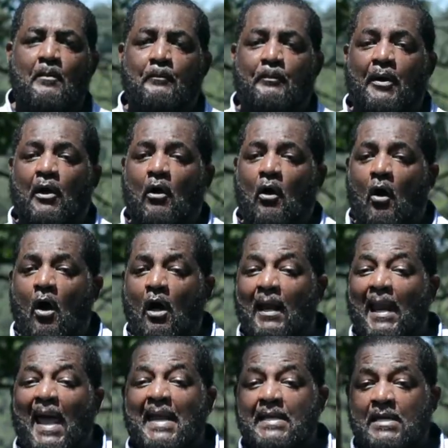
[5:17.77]
But
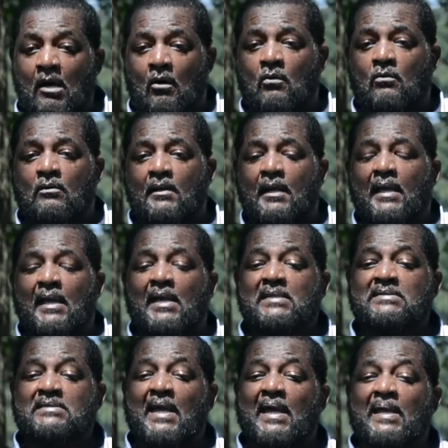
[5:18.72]
all I know
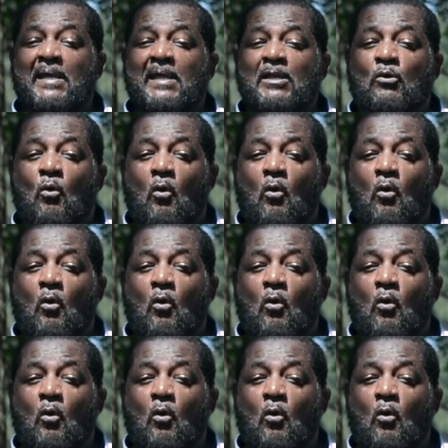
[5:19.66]
is that in